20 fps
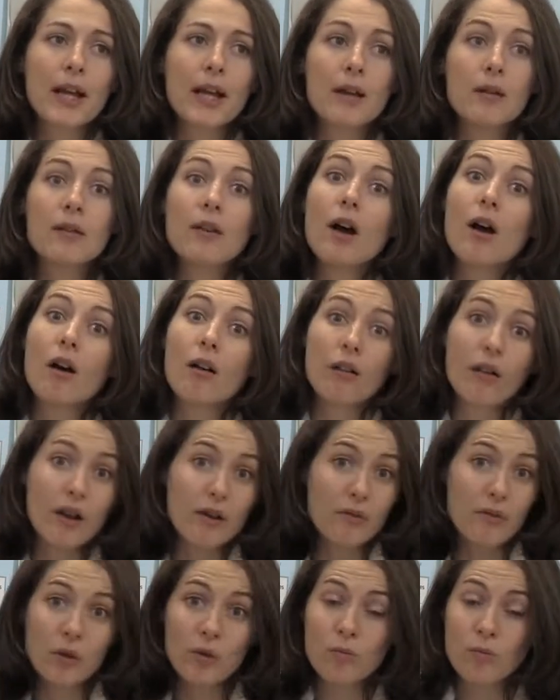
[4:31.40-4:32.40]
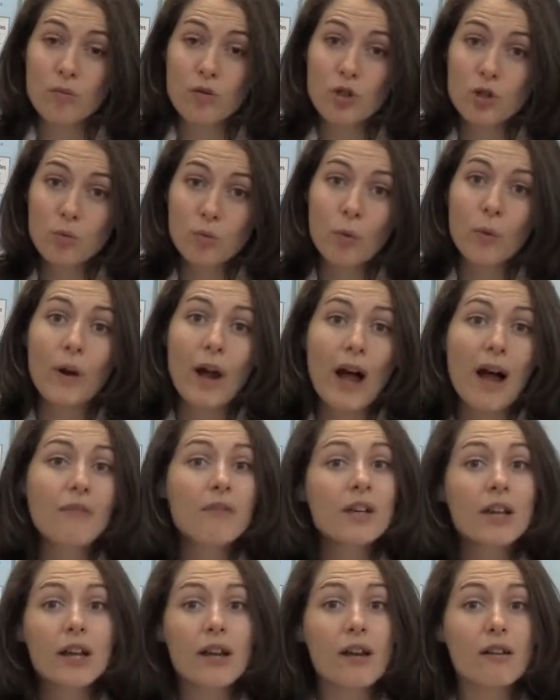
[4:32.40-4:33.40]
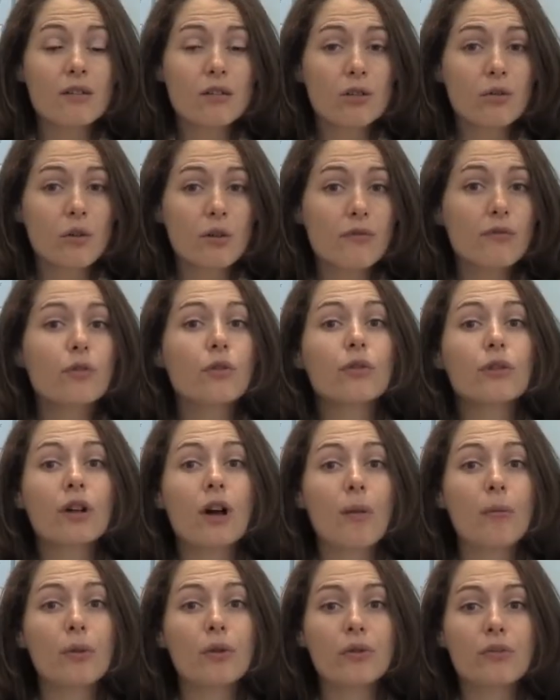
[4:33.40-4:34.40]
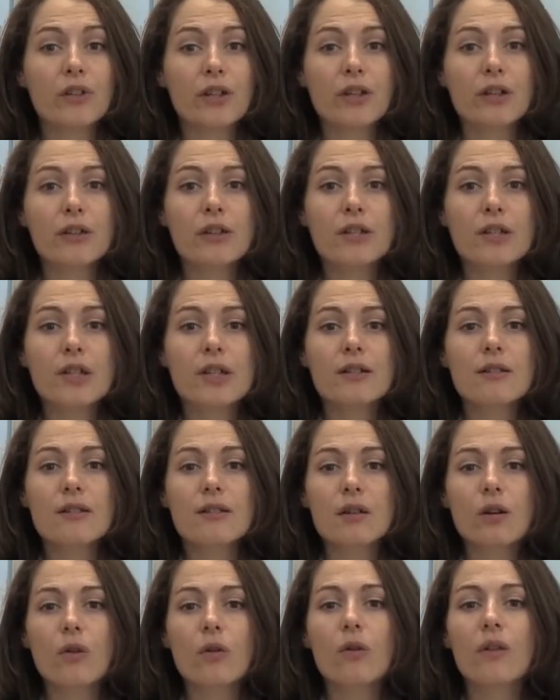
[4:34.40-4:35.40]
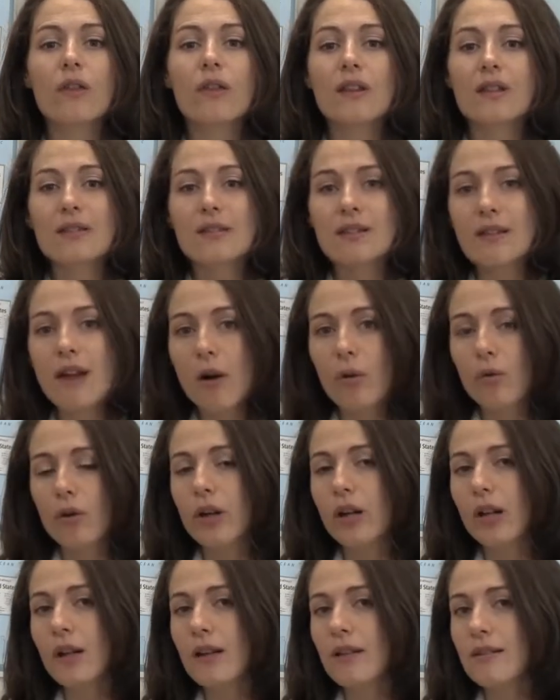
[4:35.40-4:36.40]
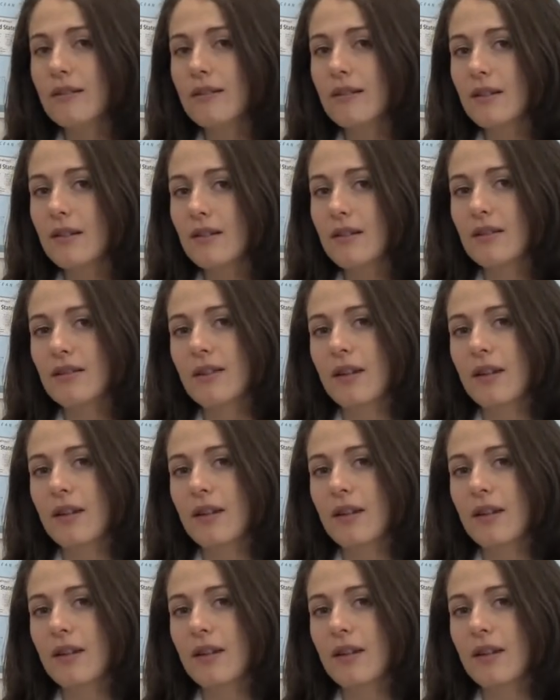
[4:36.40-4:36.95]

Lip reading: and a lot of them won't have an AS degree for a couple of years. So this networking is